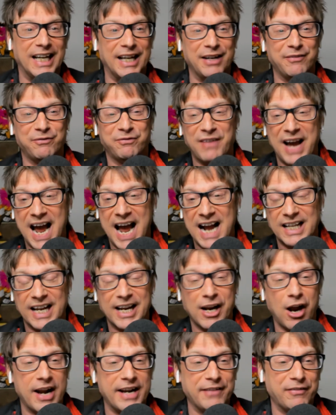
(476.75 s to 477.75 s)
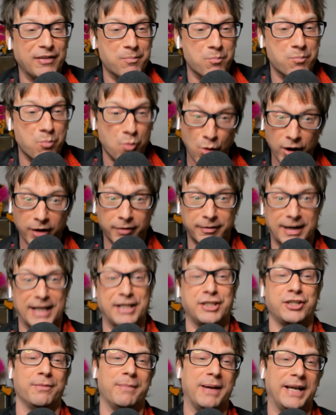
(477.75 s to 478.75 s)
In fact, I got even more
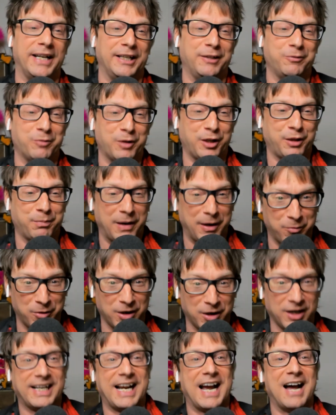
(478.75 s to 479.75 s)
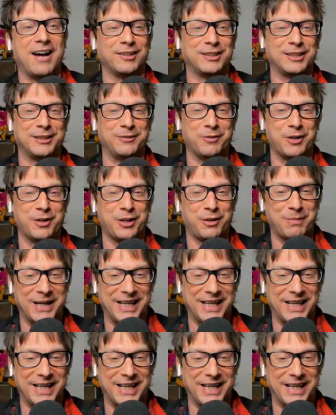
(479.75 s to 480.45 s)
regimented with my workouts and with